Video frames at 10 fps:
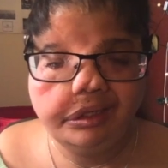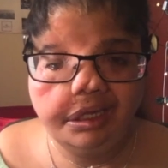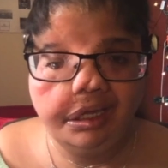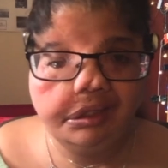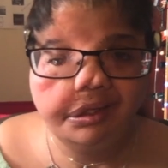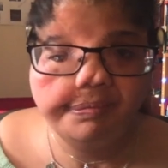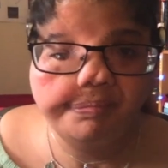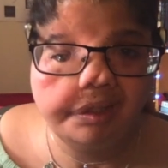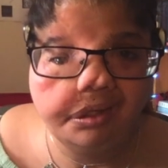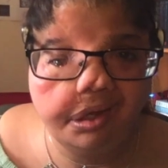sense
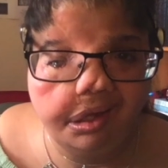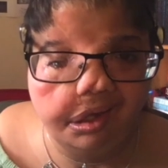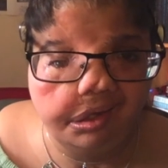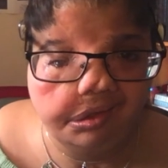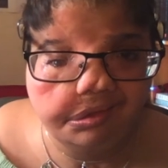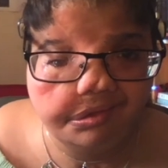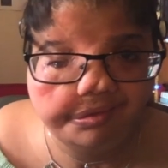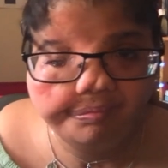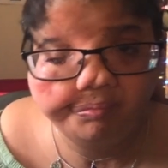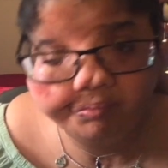because
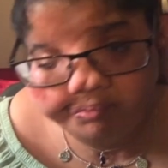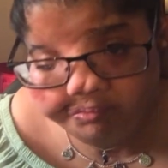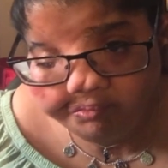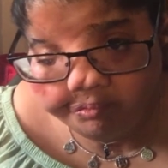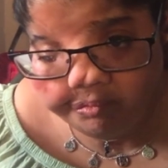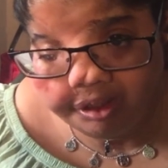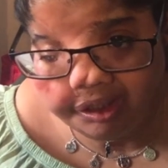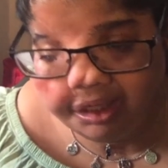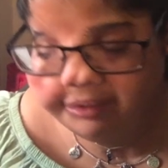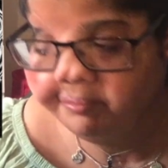why
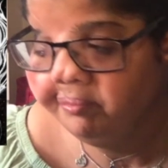not?